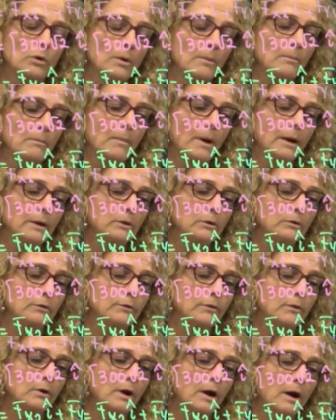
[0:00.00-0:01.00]
minus
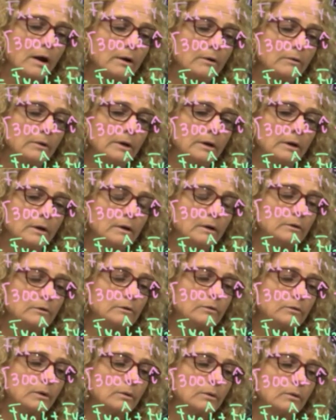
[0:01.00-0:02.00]
400
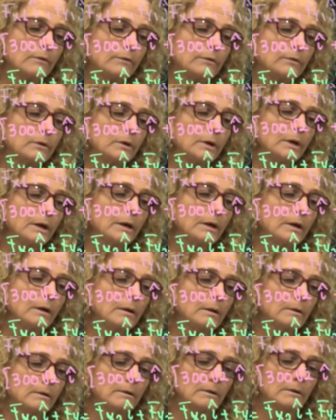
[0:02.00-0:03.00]
square root of 3
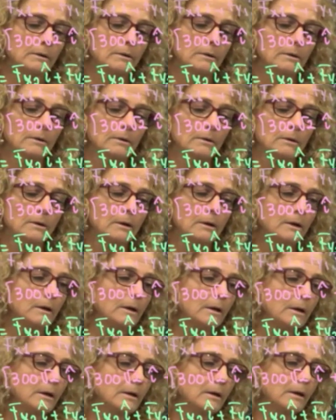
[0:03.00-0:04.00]

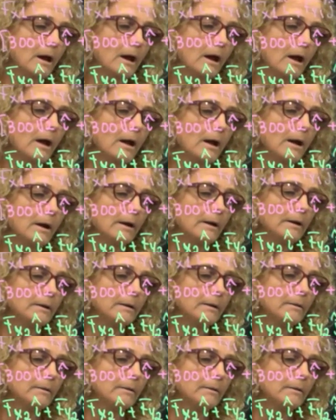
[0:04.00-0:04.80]
in I